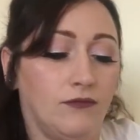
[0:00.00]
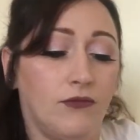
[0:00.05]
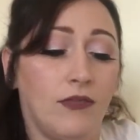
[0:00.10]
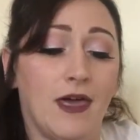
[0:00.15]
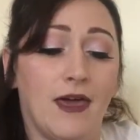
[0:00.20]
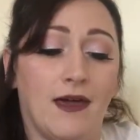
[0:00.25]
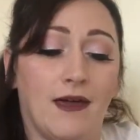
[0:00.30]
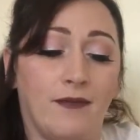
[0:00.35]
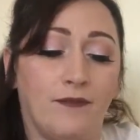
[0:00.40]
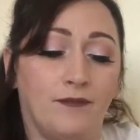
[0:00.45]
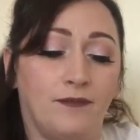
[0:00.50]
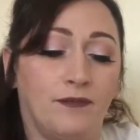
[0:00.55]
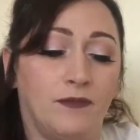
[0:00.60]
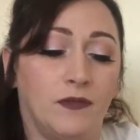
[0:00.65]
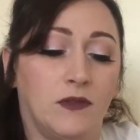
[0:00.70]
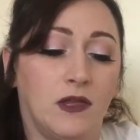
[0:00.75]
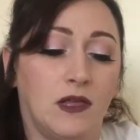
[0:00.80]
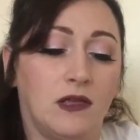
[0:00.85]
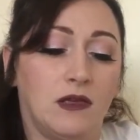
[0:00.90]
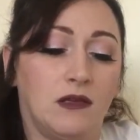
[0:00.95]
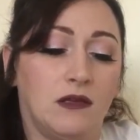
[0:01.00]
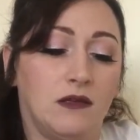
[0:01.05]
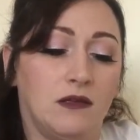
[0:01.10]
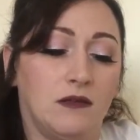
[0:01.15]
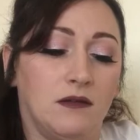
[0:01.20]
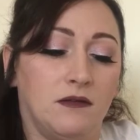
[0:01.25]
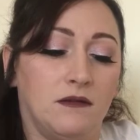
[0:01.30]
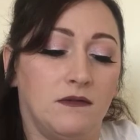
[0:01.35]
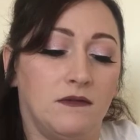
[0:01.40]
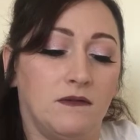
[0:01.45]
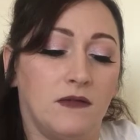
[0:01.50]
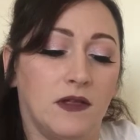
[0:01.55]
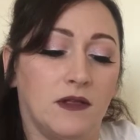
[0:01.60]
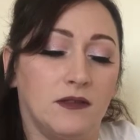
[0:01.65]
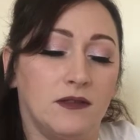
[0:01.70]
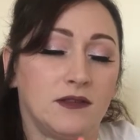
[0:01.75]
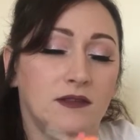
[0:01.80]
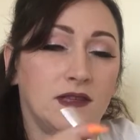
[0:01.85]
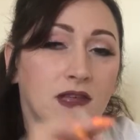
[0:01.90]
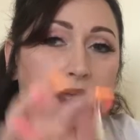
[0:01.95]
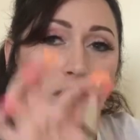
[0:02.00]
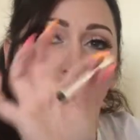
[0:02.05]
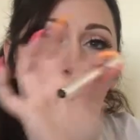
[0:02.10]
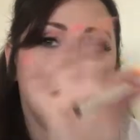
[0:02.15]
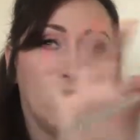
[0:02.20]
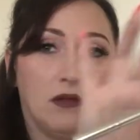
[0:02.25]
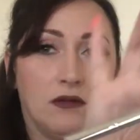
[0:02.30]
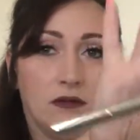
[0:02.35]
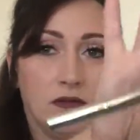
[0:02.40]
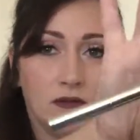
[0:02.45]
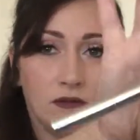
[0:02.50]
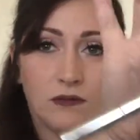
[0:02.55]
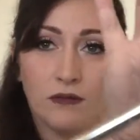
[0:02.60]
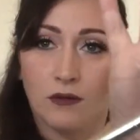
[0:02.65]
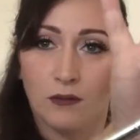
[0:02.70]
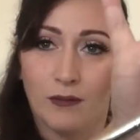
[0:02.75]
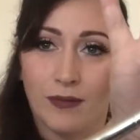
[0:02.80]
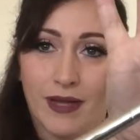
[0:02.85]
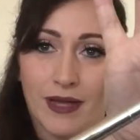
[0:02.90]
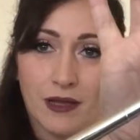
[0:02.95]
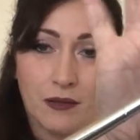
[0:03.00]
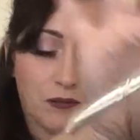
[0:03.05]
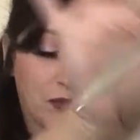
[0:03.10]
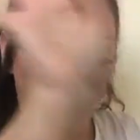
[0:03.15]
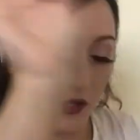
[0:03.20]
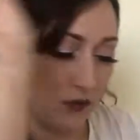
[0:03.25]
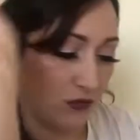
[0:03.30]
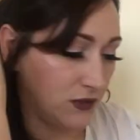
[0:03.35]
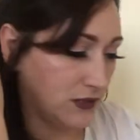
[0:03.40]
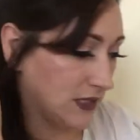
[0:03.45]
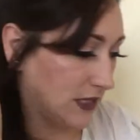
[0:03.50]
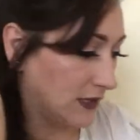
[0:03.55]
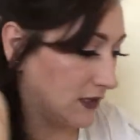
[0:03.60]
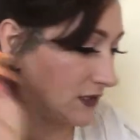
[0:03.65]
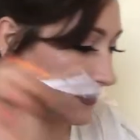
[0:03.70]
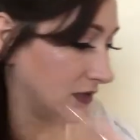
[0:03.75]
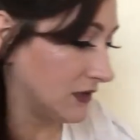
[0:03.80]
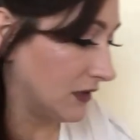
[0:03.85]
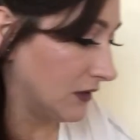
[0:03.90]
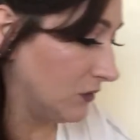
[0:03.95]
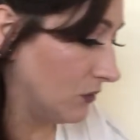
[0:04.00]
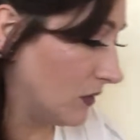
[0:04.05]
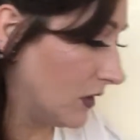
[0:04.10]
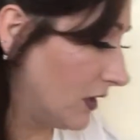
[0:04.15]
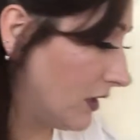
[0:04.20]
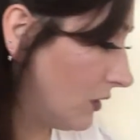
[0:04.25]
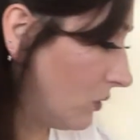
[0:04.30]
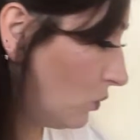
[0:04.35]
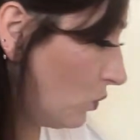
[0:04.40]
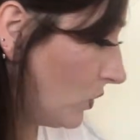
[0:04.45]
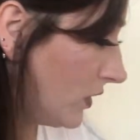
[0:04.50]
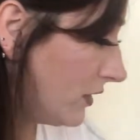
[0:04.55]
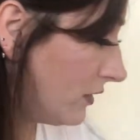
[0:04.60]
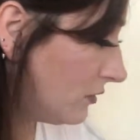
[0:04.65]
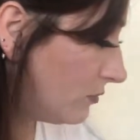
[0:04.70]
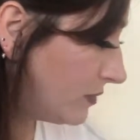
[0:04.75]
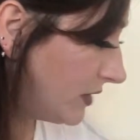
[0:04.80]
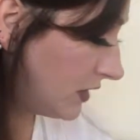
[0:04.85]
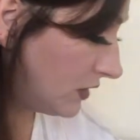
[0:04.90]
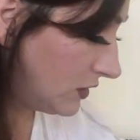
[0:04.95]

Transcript: There. Felt tip from Bang Beauty. So I will be